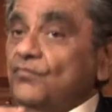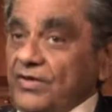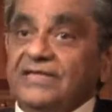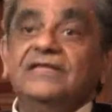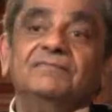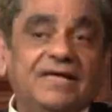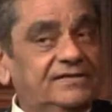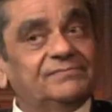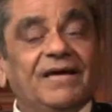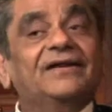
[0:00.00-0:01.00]
India
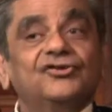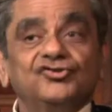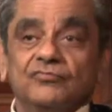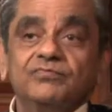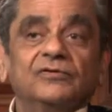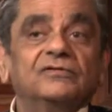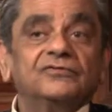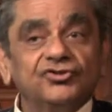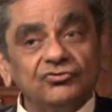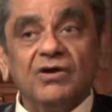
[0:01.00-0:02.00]
has managed to pull
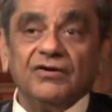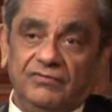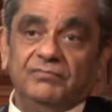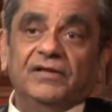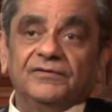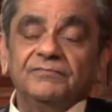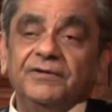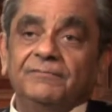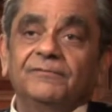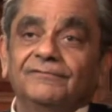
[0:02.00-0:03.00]
200 million
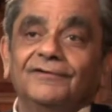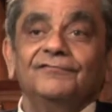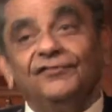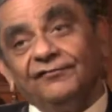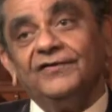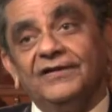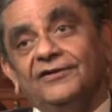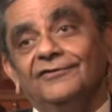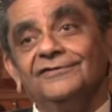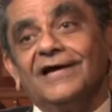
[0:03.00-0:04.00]
people in 15
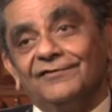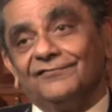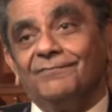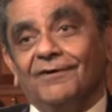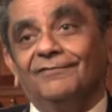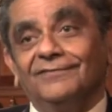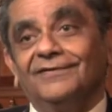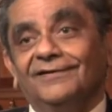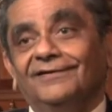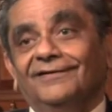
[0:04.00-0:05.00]
years out of
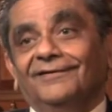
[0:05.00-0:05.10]
poverty,